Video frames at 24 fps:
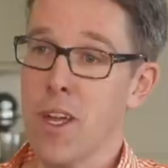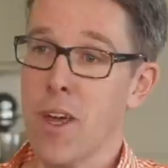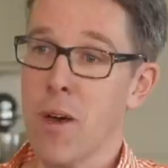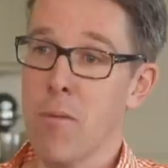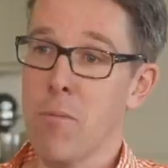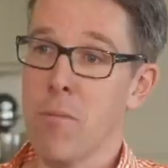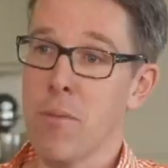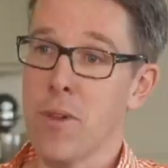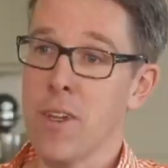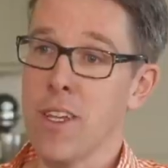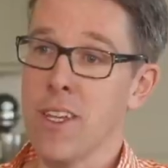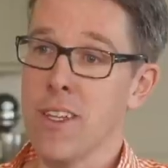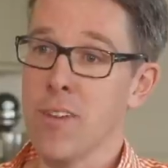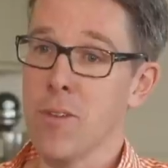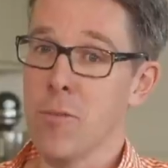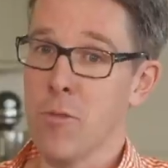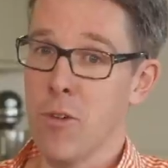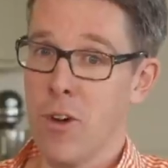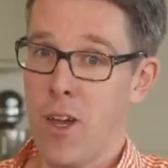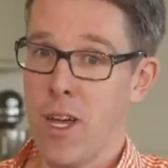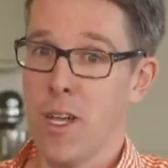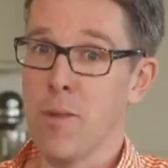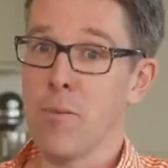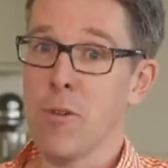company that
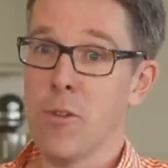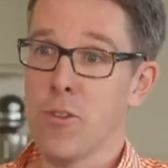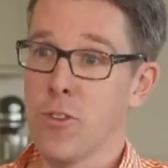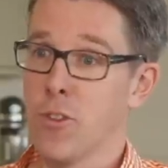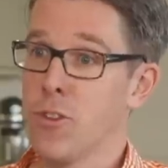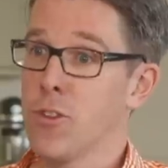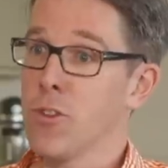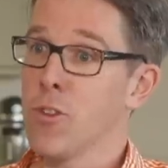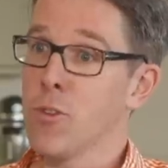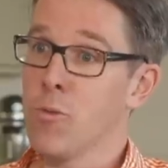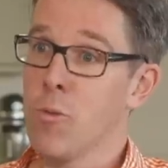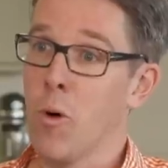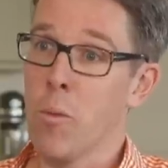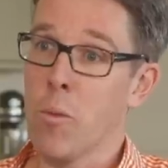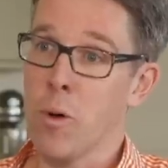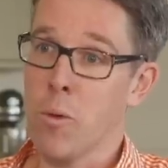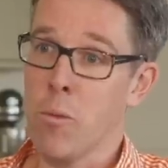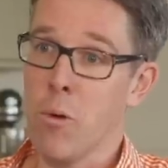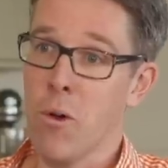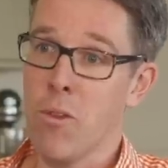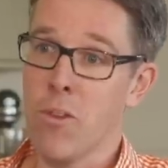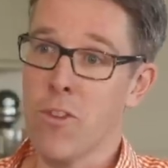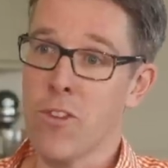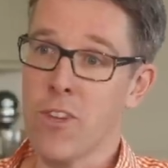were able to do what we
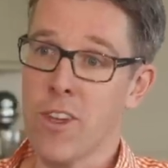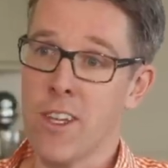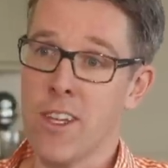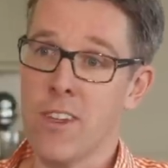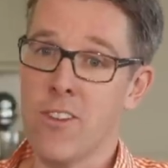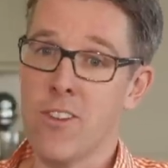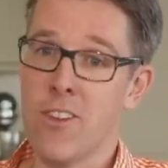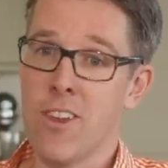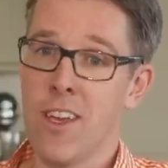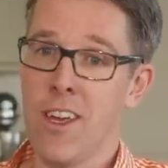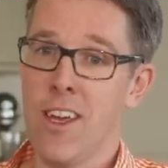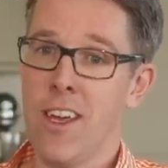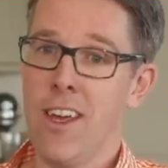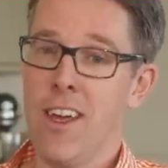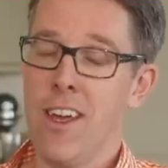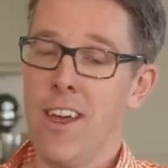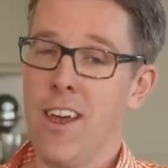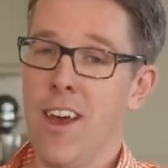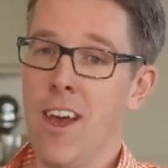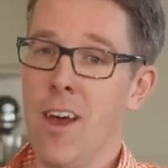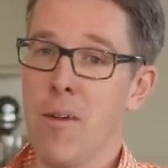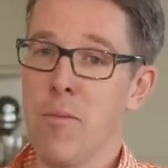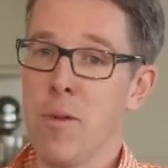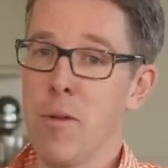wanted.
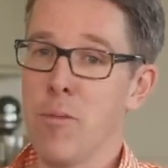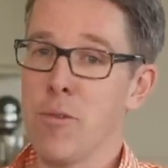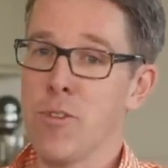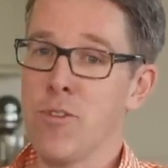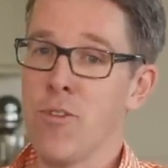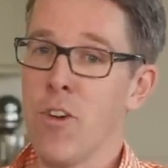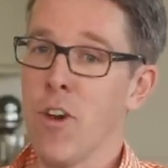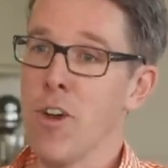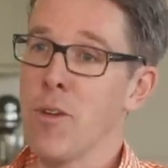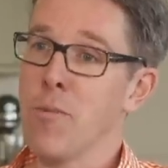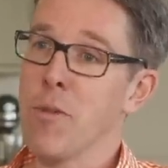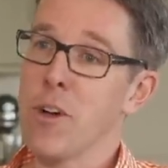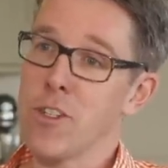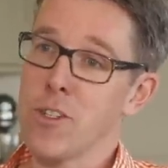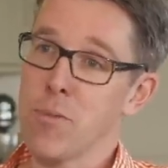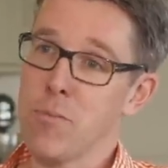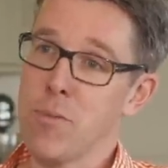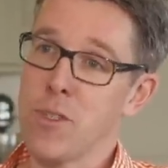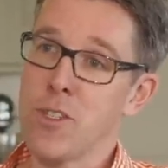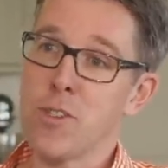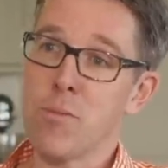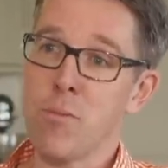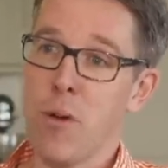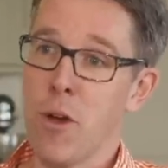Um, it was very much a
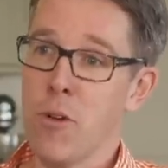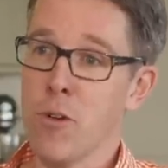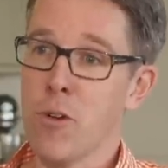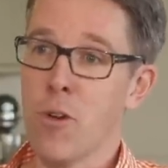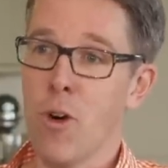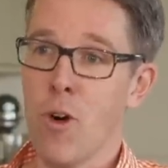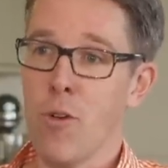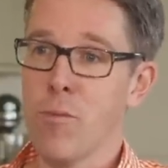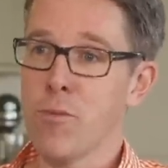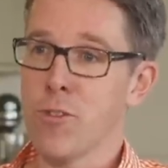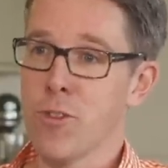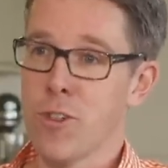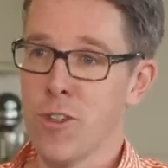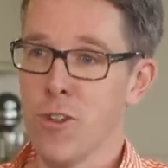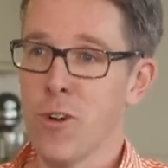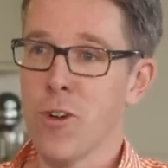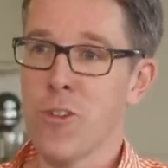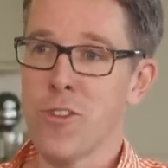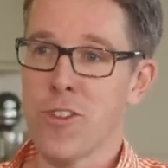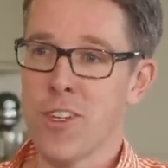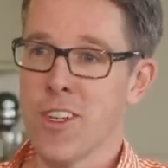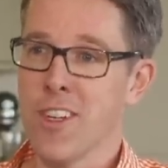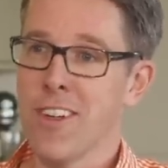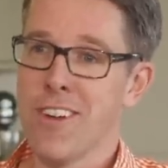bespoke option,
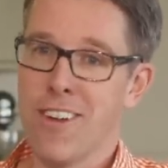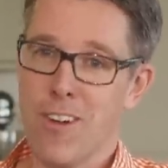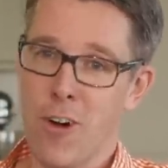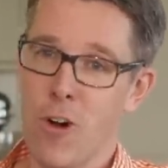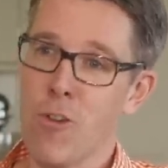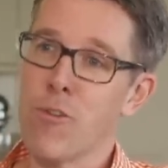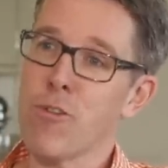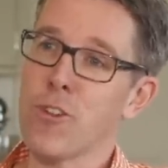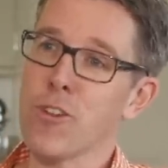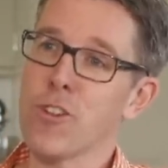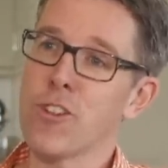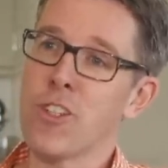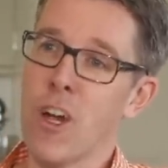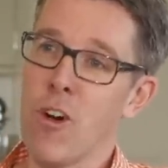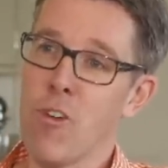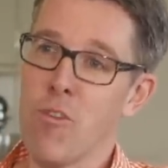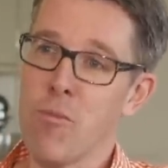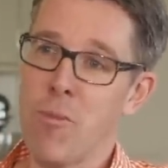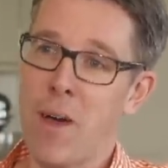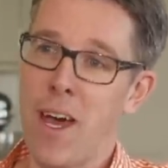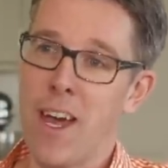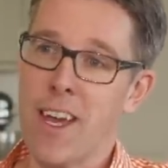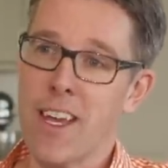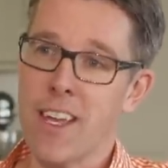not a
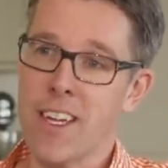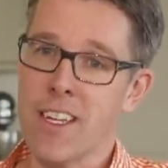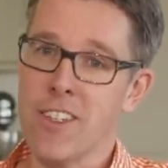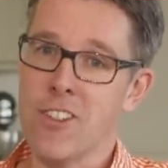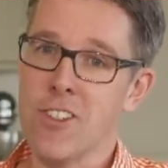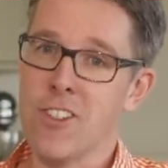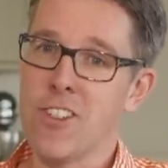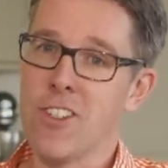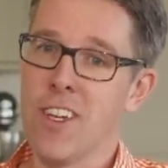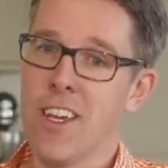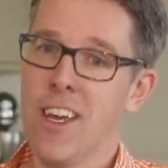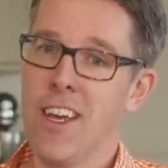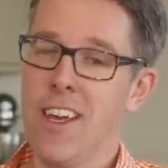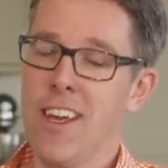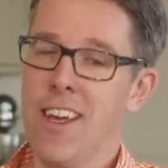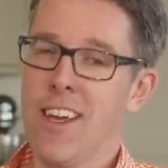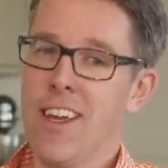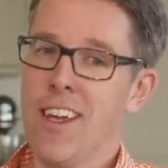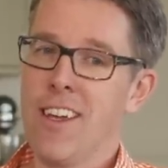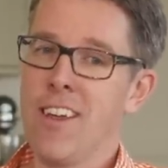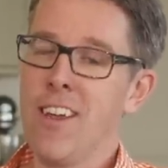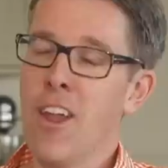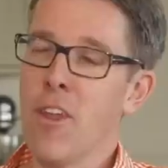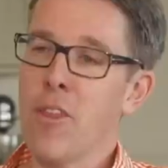off-the-shelf package.
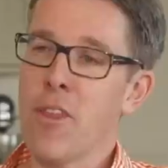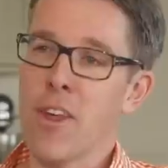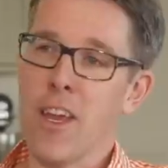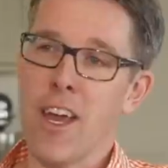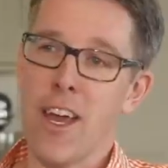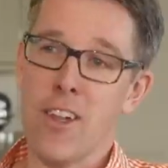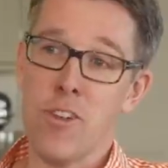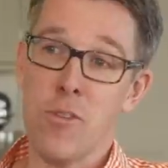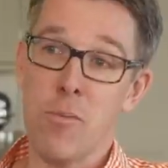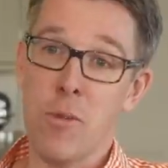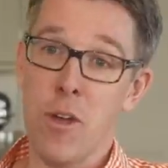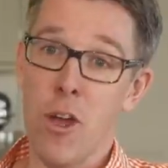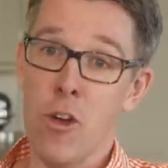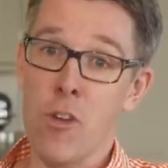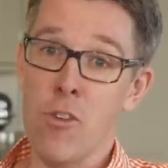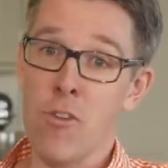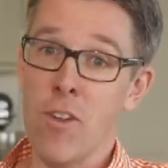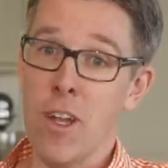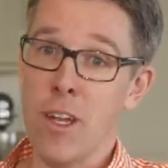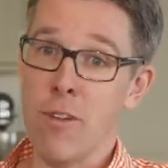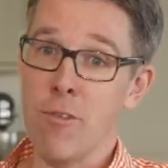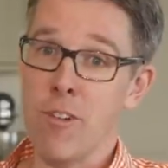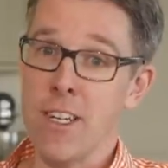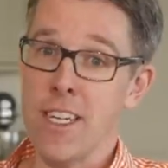Nothing had to be
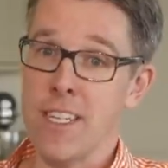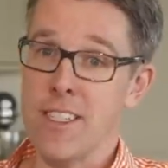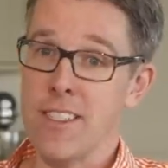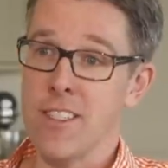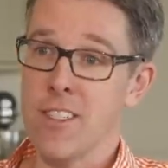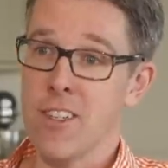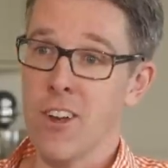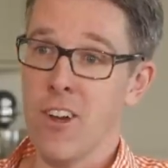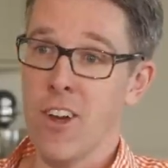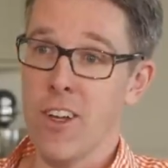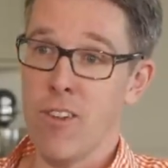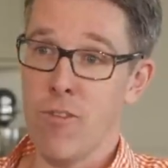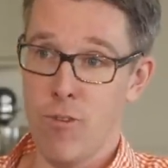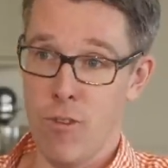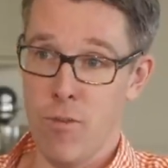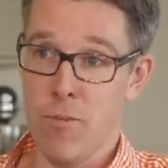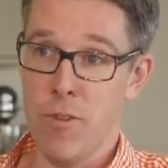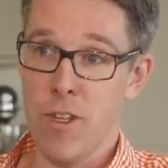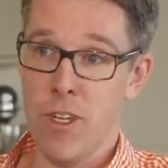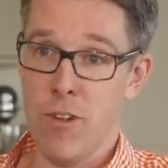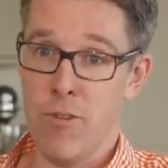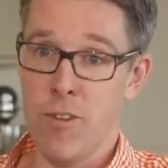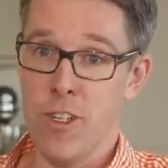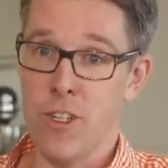overly redesigned
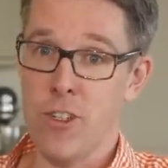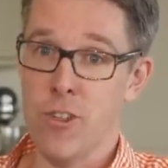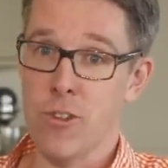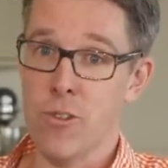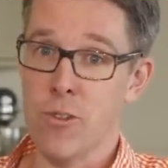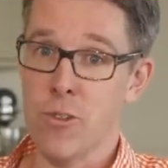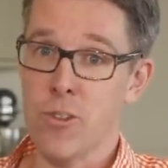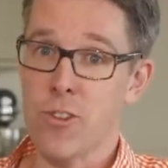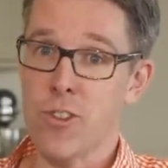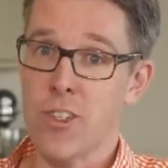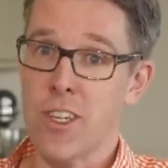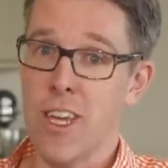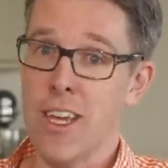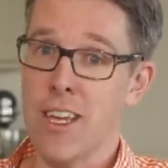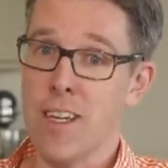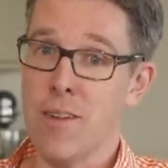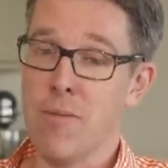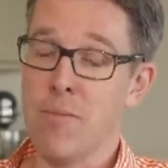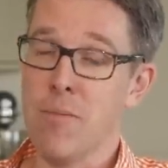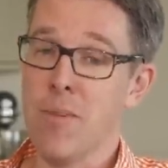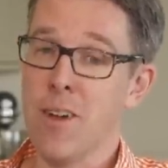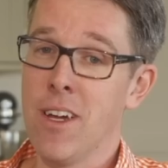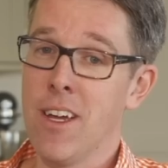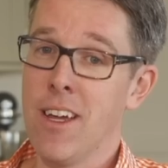from the original
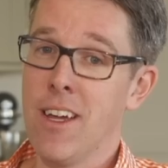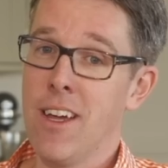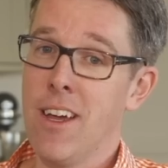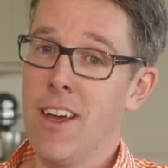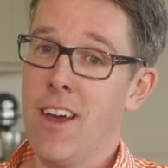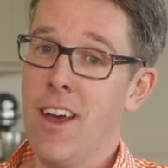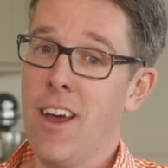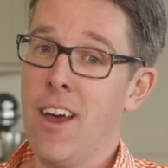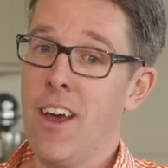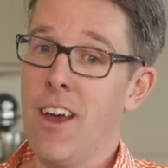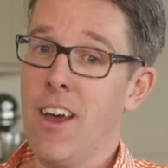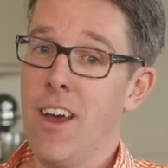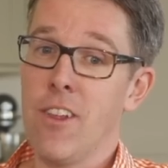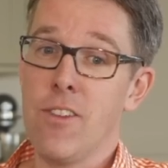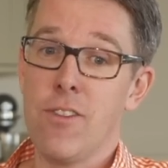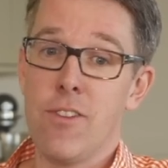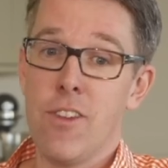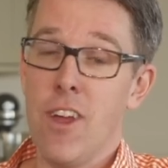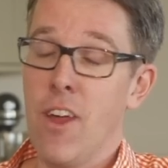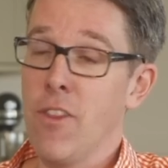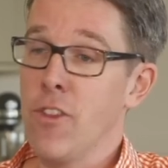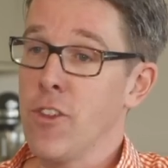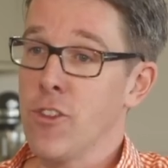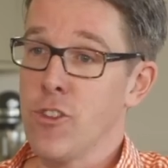scheme. Uh,
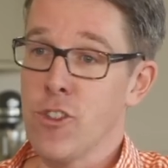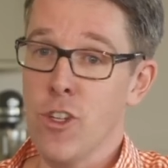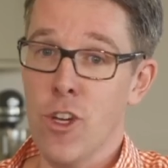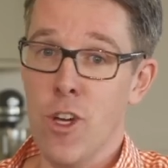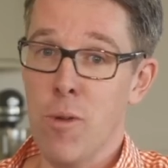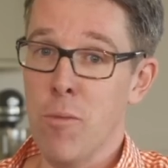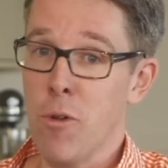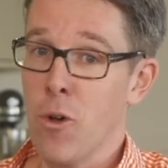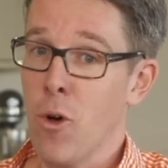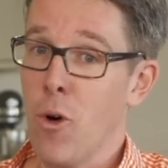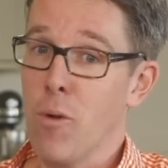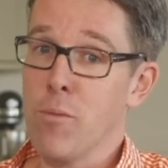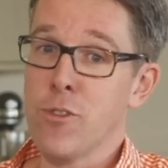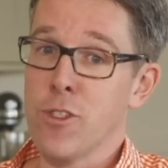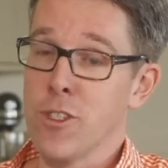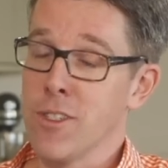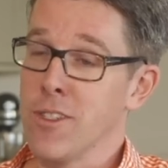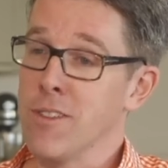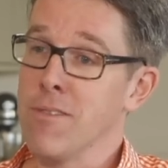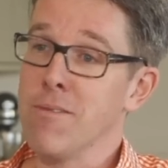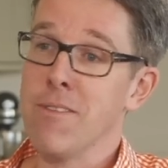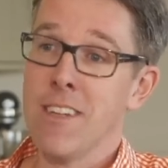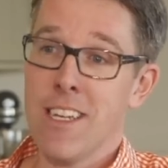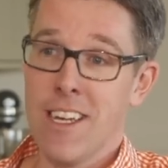and, and the German
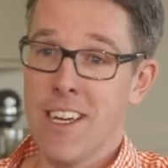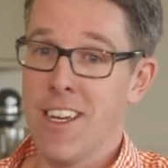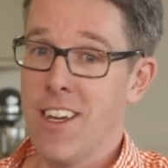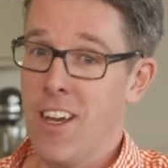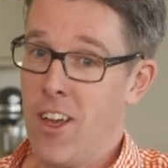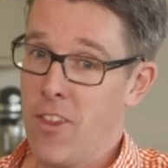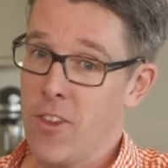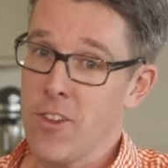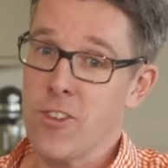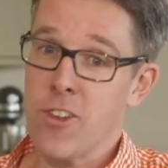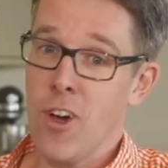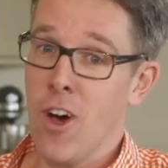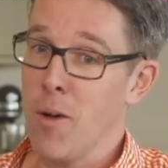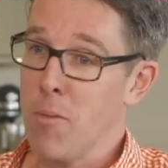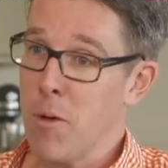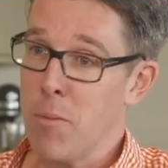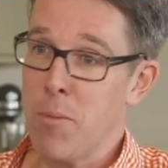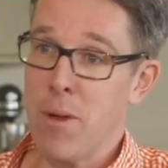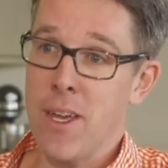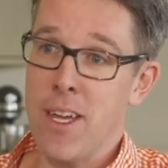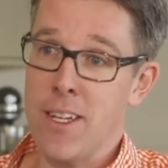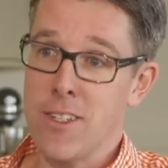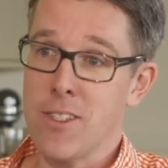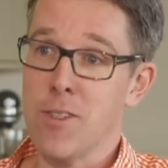option at the time
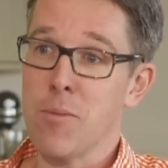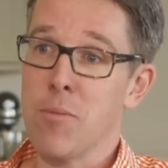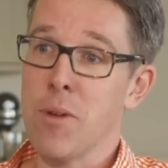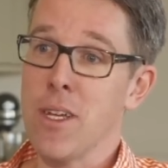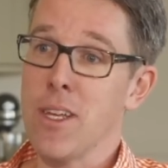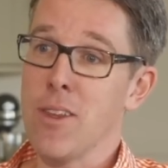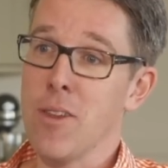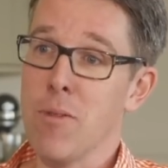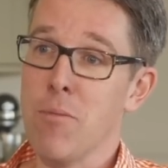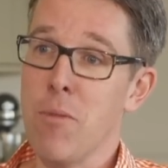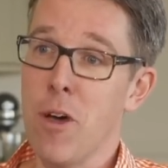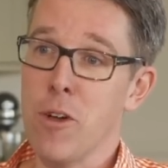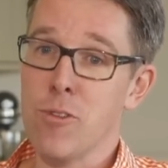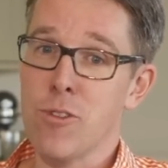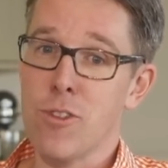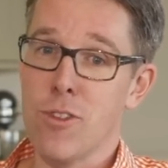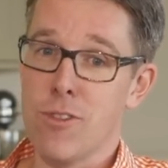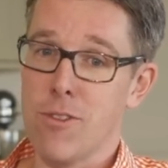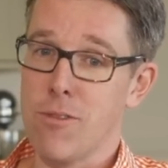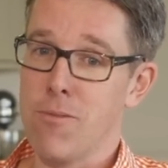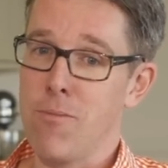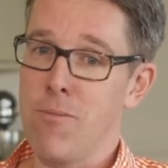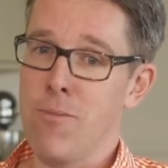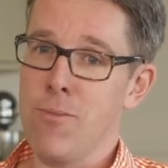appeared to be the most